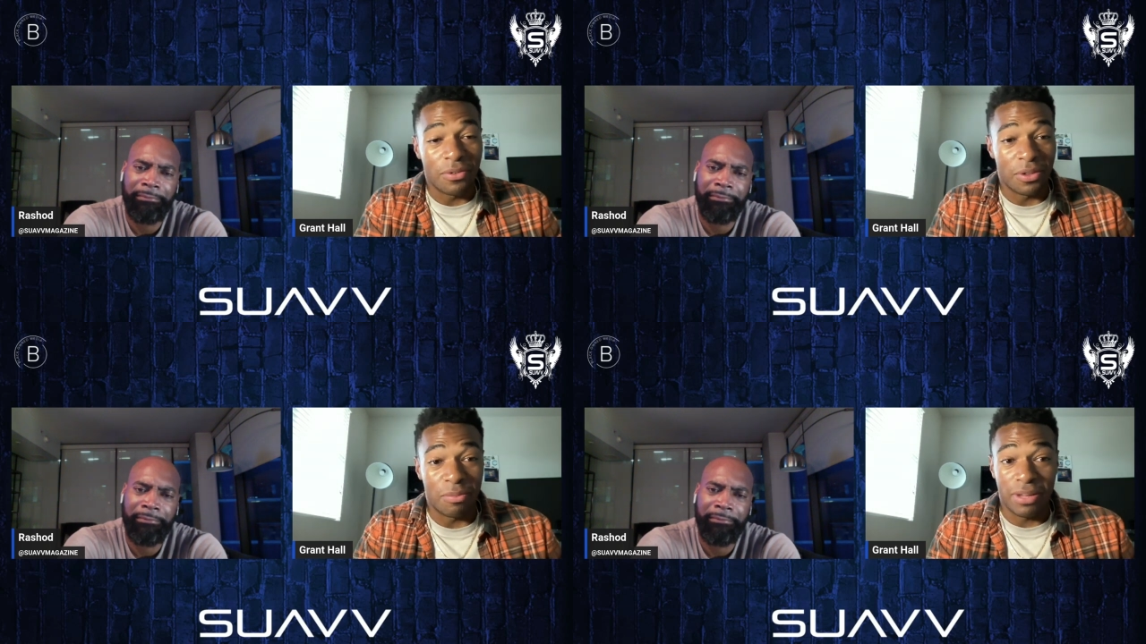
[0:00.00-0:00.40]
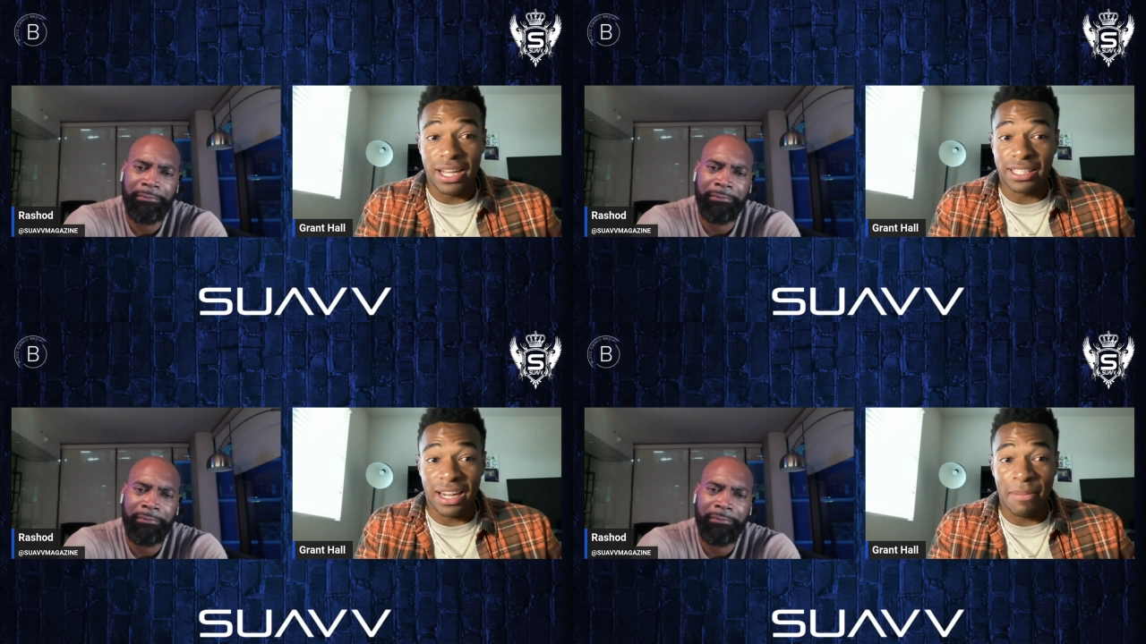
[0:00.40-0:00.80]
Speaker 1: for the
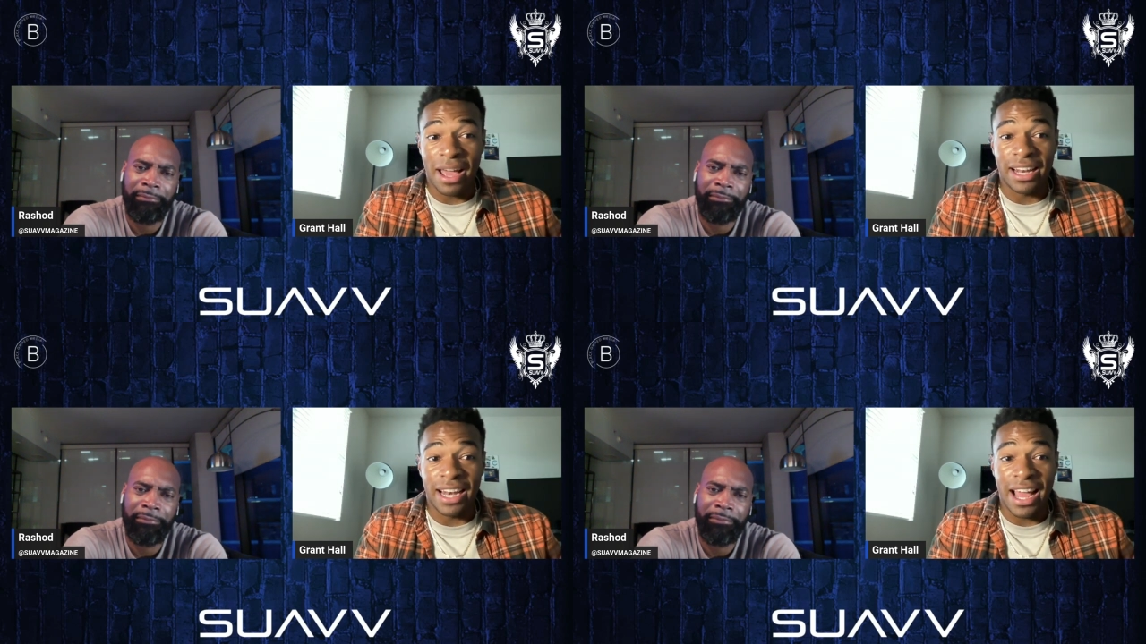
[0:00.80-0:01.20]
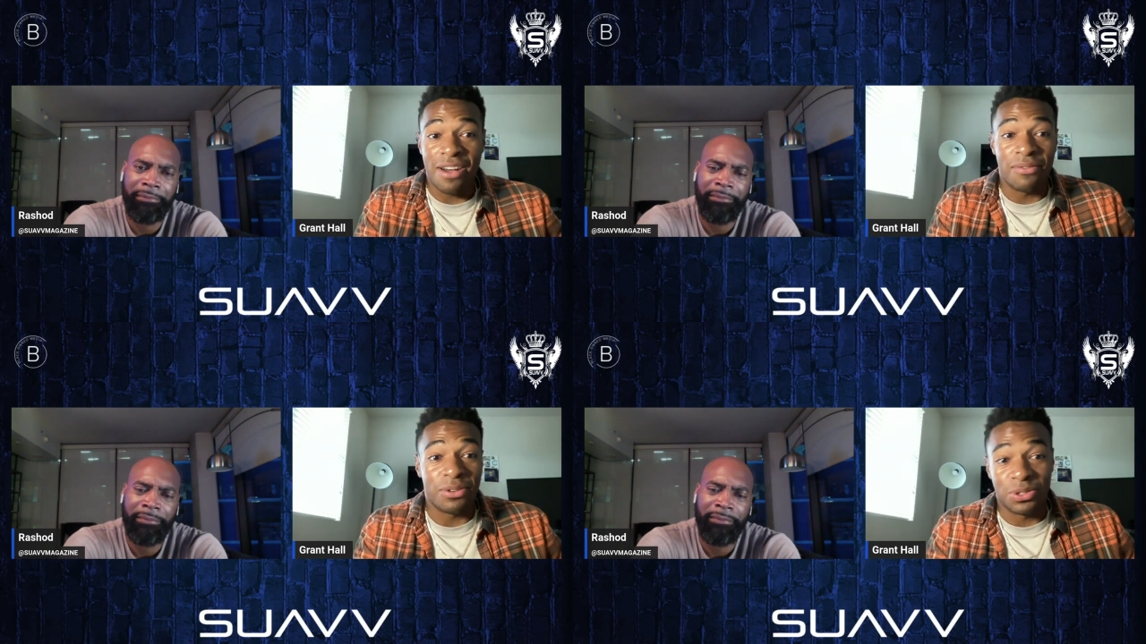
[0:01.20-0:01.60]
place that I'm at
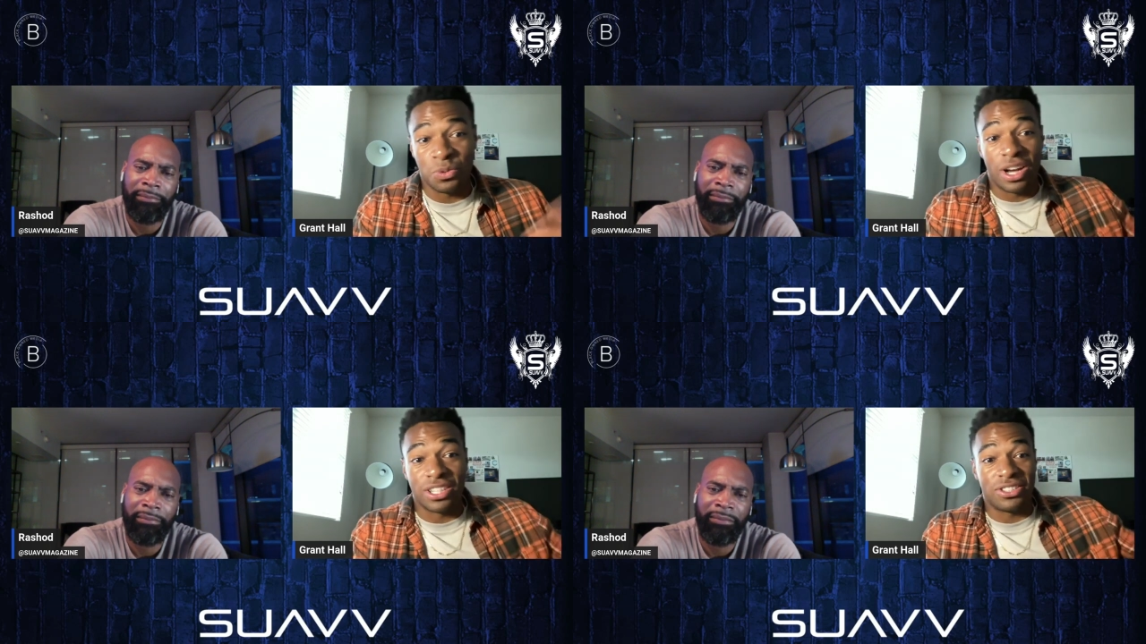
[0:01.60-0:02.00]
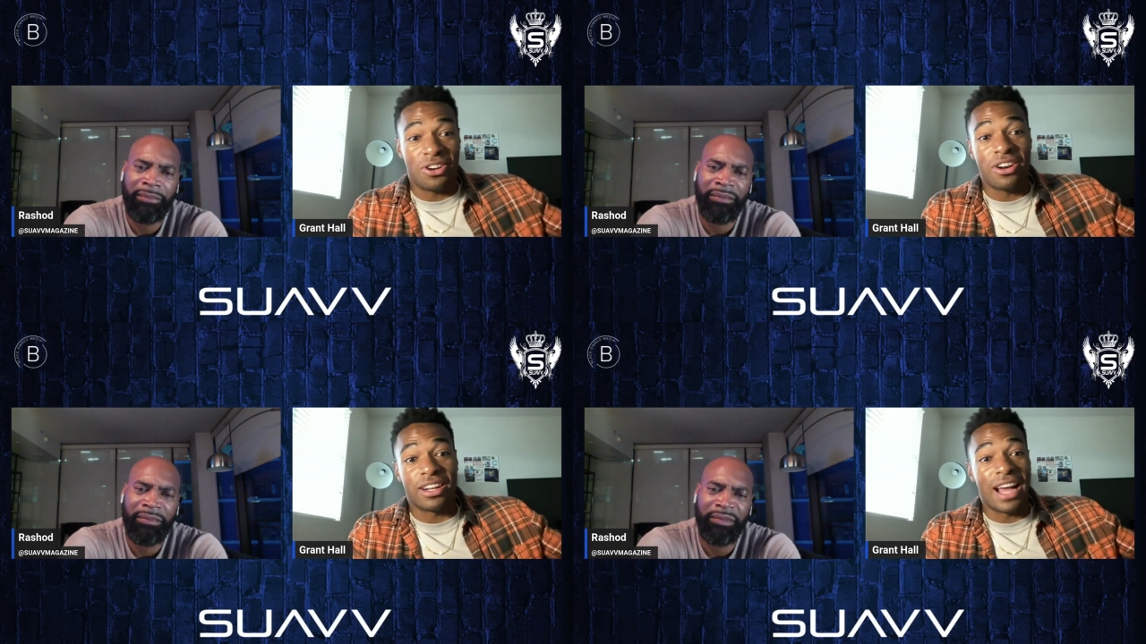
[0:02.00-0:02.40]
now versus where I
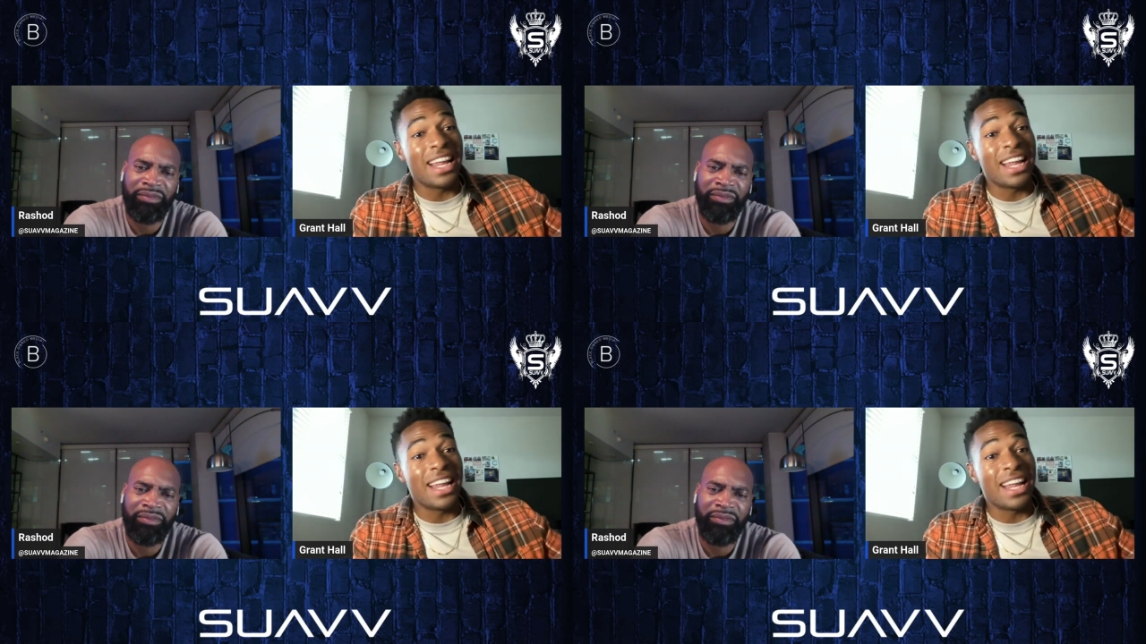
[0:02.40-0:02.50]
started.